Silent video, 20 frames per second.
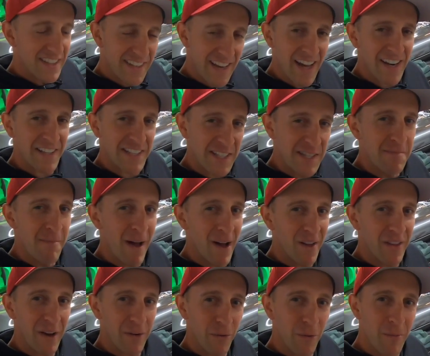got a smell
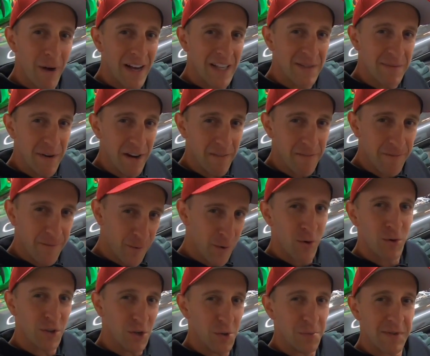that reminds me of
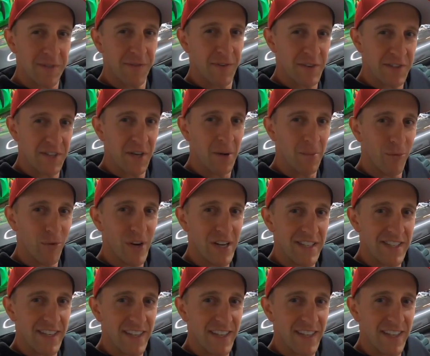Fruit Loops for some reason.